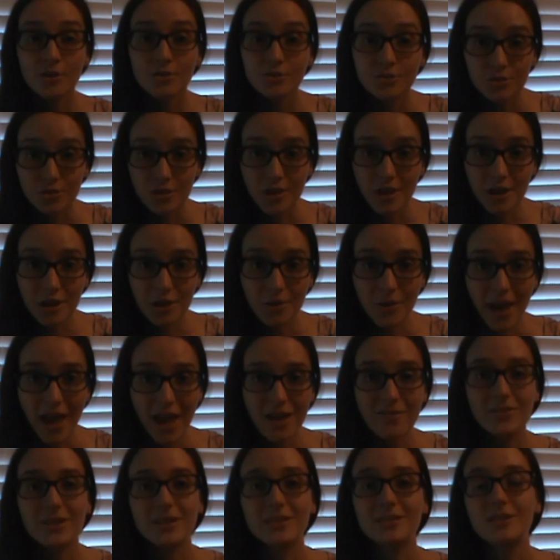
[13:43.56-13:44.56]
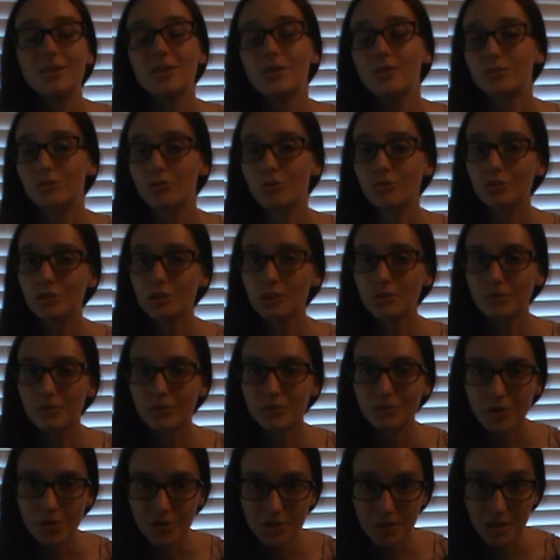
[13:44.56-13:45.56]
So there you have it. Those are the
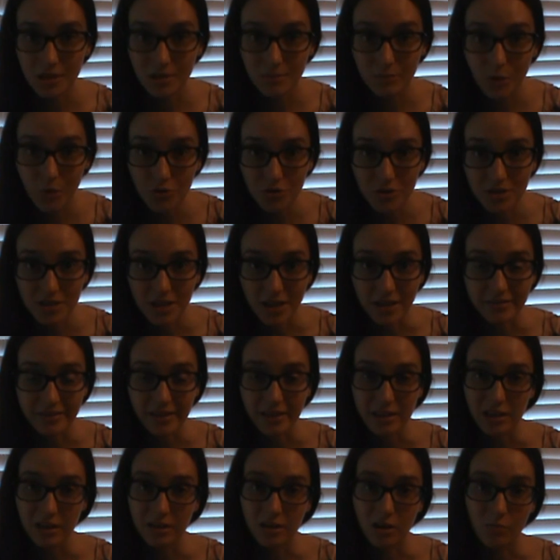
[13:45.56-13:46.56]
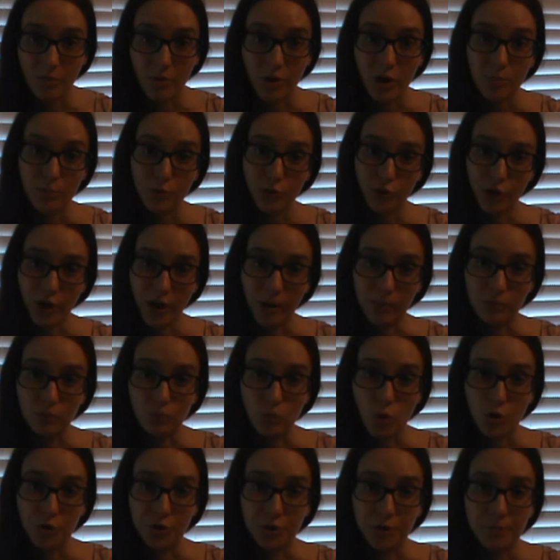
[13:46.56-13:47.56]
results of the ammonia test I did on my hermit crab's
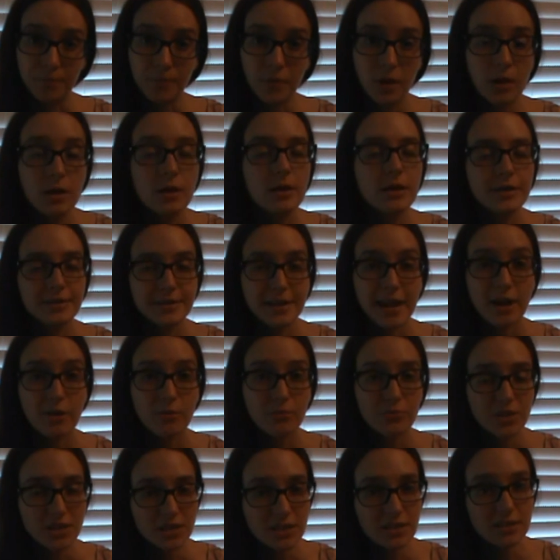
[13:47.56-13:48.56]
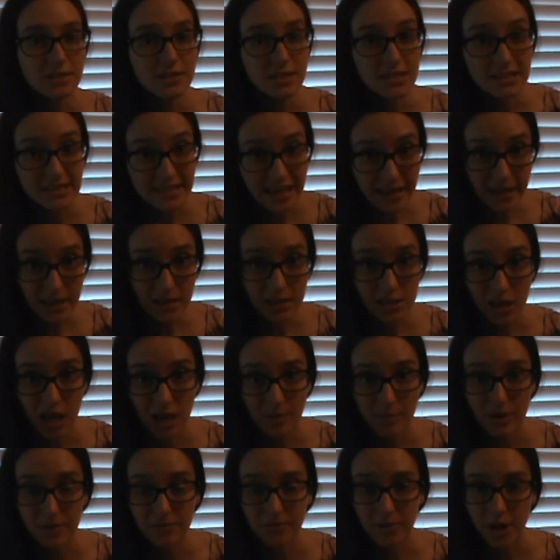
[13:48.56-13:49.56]
water. Now, this is the second
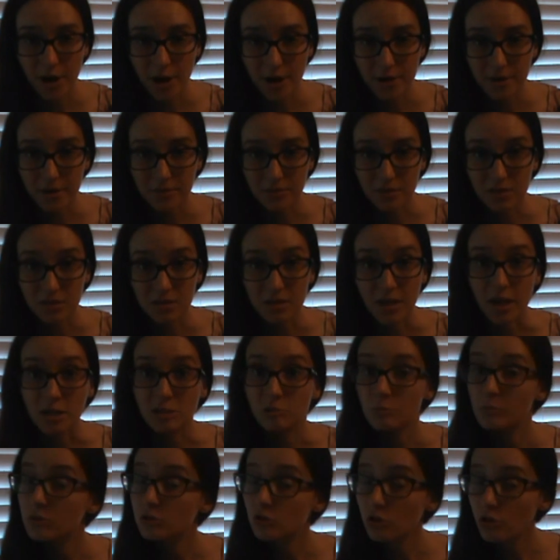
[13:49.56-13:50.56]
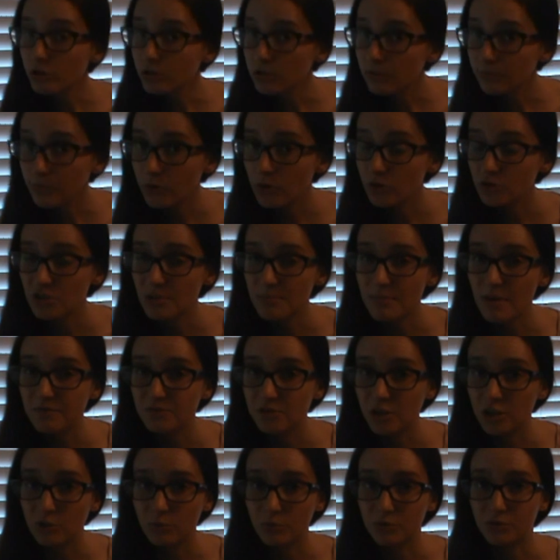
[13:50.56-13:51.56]
time I've carried out this test, but it's only the first time I've
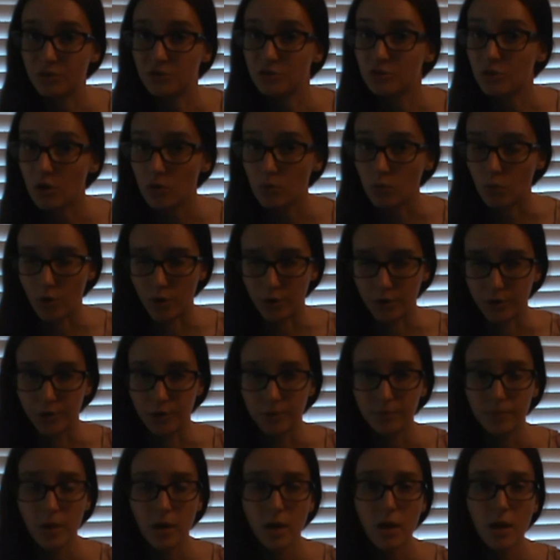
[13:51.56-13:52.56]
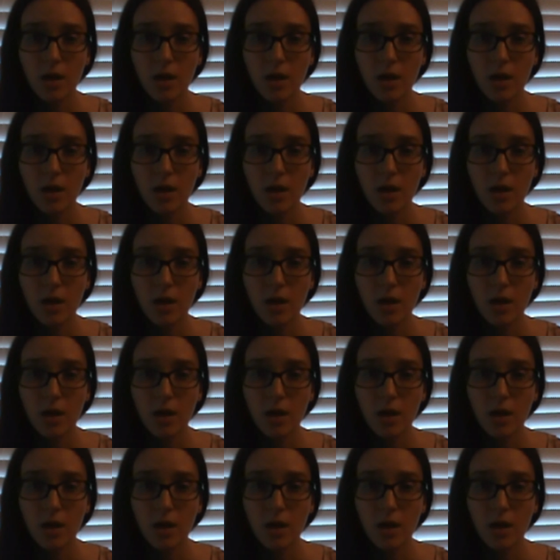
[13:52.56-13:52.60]
done it with the salt water.